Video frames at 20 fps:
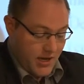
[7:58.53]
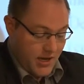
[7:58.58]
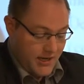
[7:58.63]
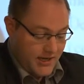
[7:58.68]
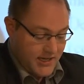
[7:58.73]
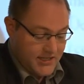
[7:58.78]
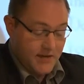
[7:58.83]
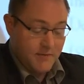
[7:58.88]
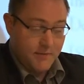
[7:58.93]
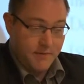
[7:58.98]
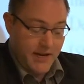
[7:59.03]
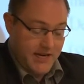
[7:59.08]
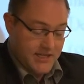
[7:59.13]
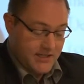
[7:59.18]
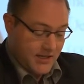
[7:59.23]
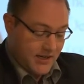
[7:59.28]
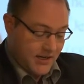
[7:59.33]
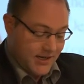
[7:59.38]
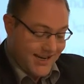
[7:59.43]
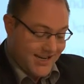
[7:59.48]
And this
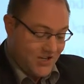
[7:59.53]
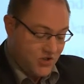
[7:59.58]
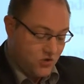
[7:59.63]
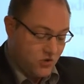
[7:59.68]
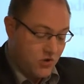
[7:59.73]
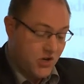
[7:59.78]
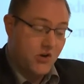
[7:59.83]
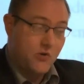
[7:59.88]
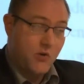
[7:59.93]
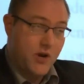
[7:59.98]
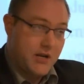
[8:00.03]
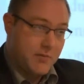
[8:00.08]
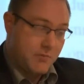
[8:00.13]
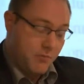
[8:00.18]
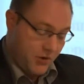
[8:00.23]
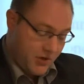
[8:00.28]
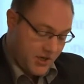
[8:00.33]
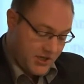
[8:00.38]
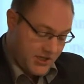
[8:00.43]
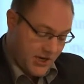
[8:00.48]
inflation led to the great
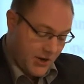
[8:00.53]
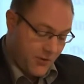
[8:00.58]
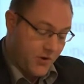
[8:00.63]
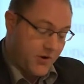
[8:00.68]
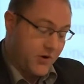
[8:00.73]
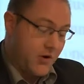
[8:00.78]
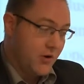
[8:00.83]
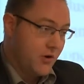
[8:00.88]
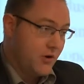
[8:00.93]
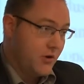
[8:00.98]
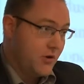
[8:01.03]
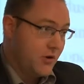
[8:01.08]
monetary